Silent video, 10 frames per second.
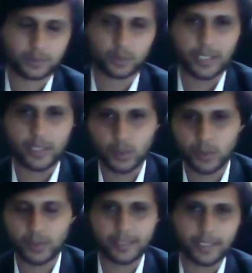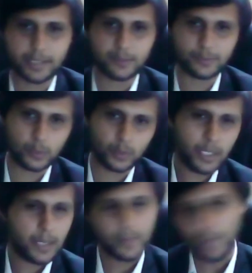So that you even get the
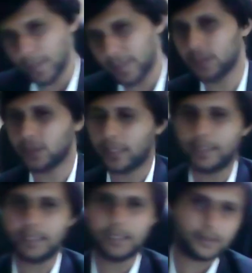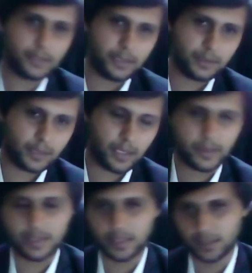flow. Maybe you can take three. I
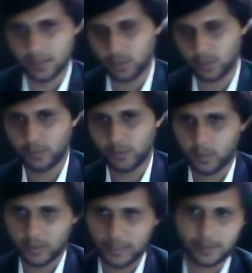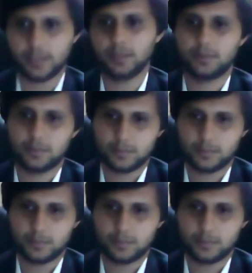wouldn't suggest to go for more than three.